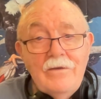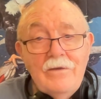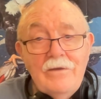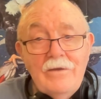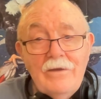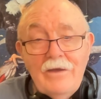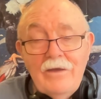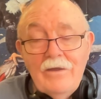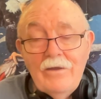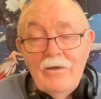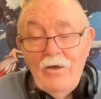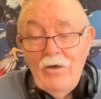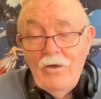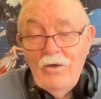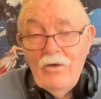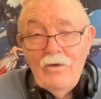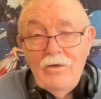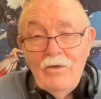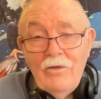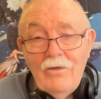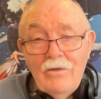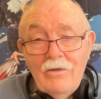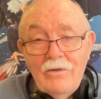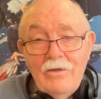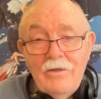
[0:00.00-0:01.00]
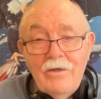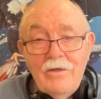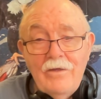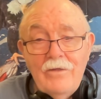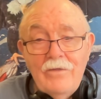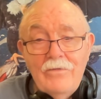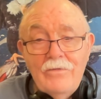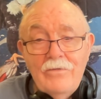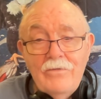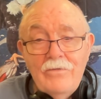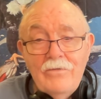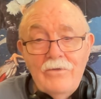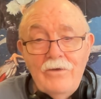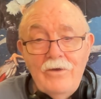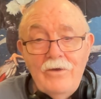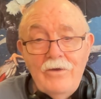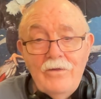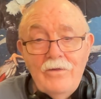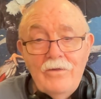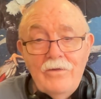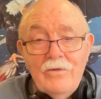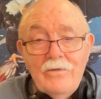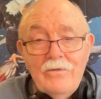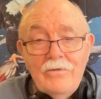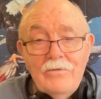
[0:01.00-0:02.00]
at all on
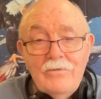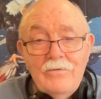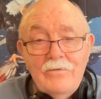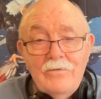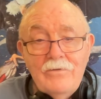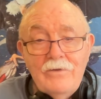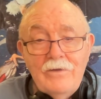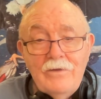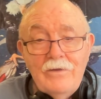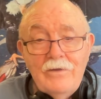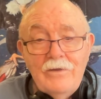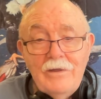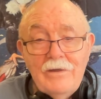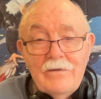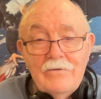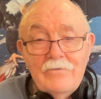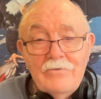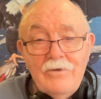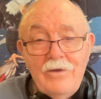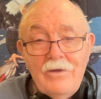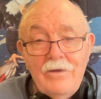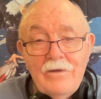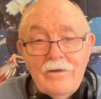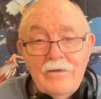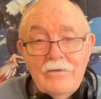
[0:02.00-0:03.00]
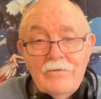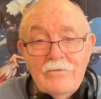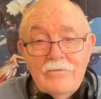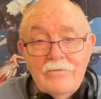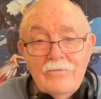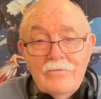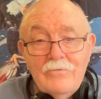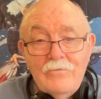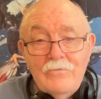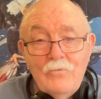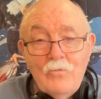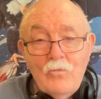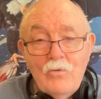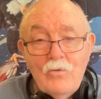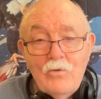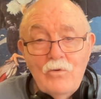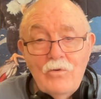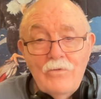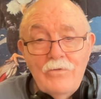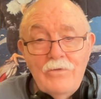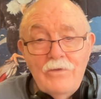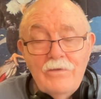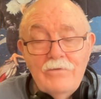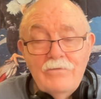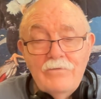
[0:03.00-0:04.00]
an electronic
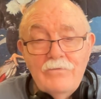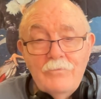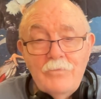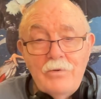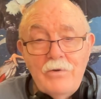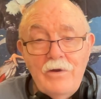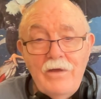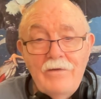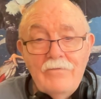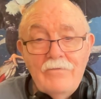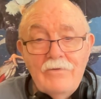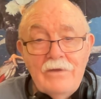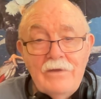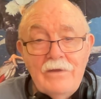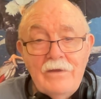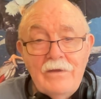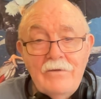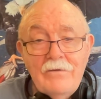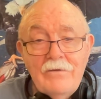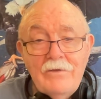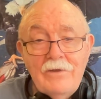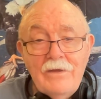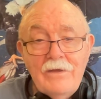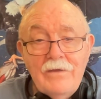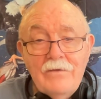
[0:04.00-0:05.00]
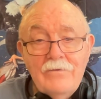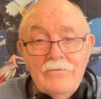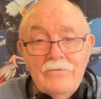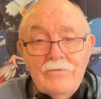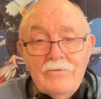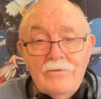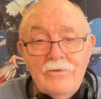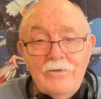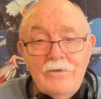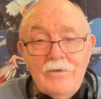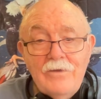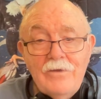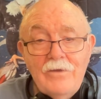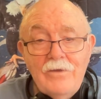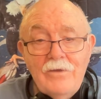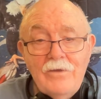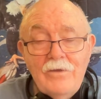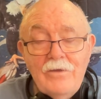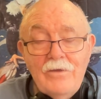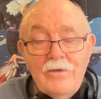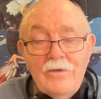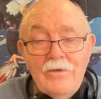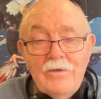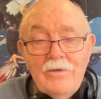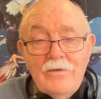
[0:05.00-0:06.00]
world that's private nowadays.
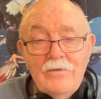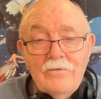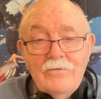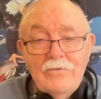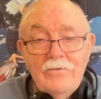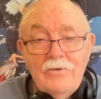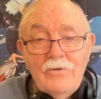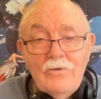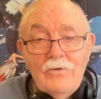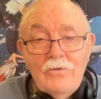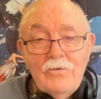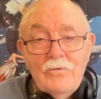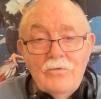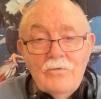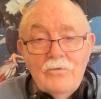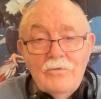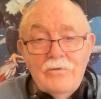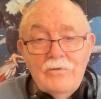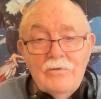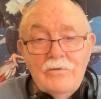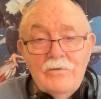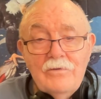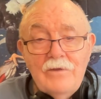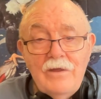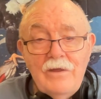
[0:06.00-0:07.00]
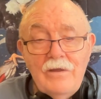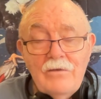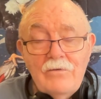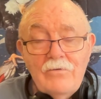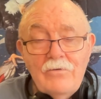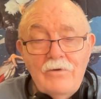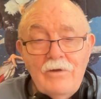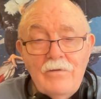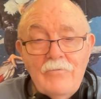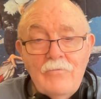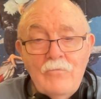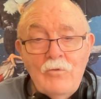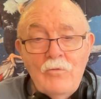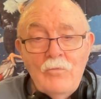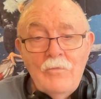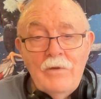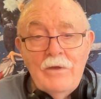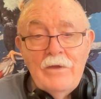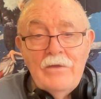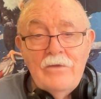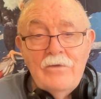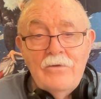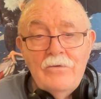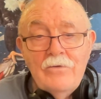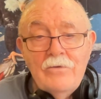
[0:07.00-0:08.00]
So Telegram will
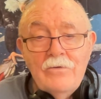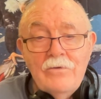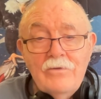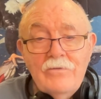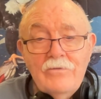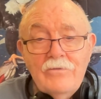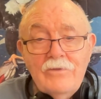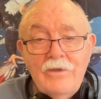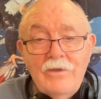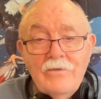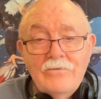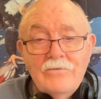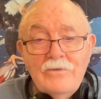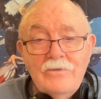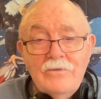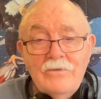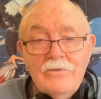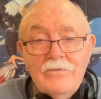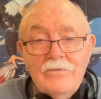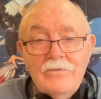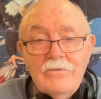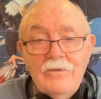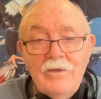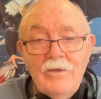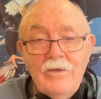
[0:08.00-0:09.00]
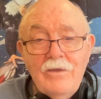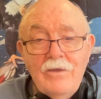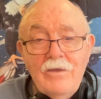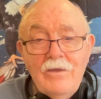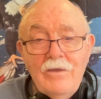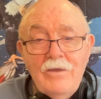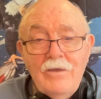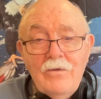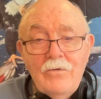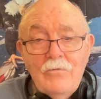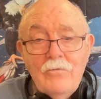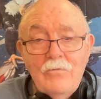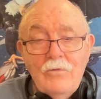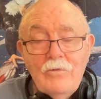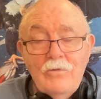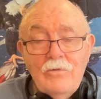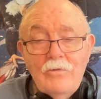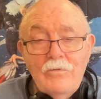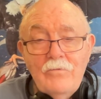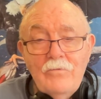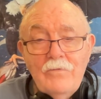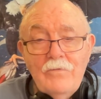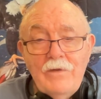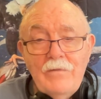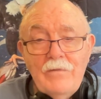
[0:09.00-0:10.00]
make your discussions with your
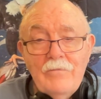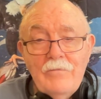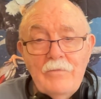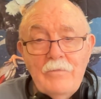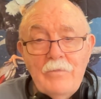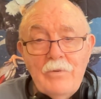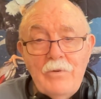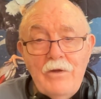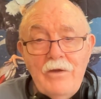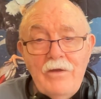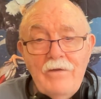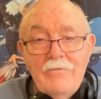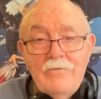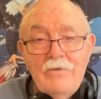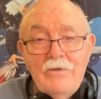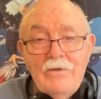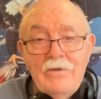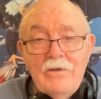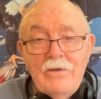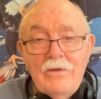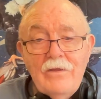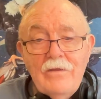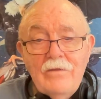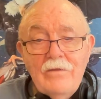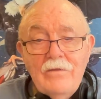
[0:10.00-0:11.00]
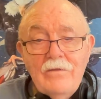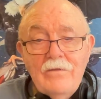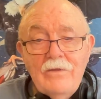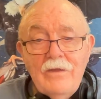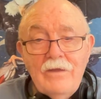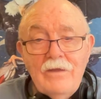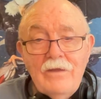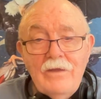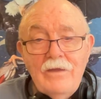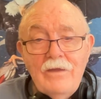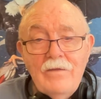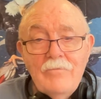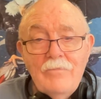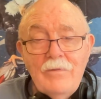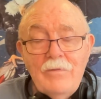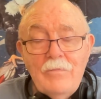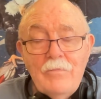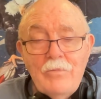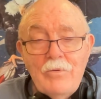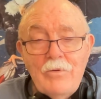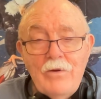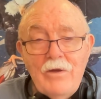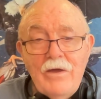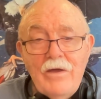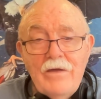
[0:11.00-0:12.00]
family private, and they can't be
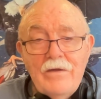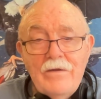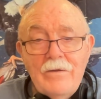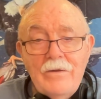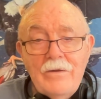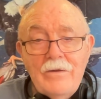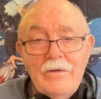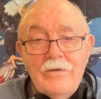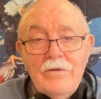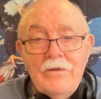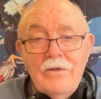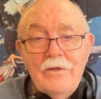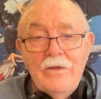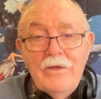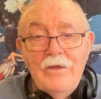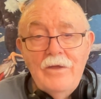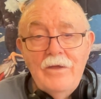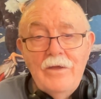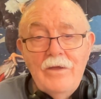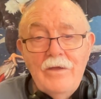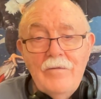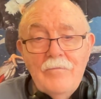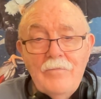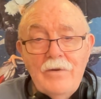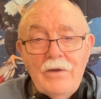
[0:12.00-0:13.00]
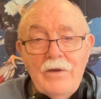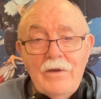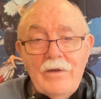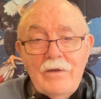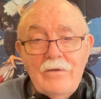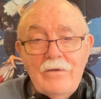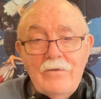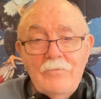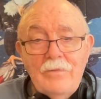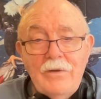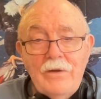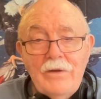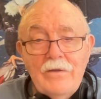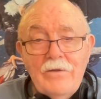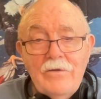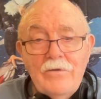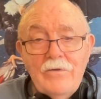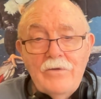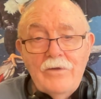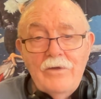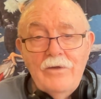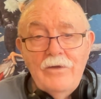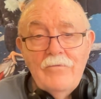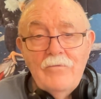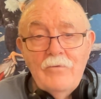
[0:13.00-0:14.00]
pried on by your
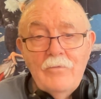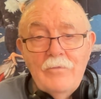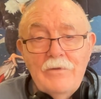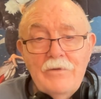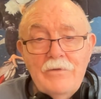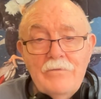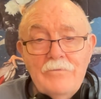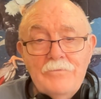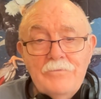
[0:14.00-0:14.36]
government.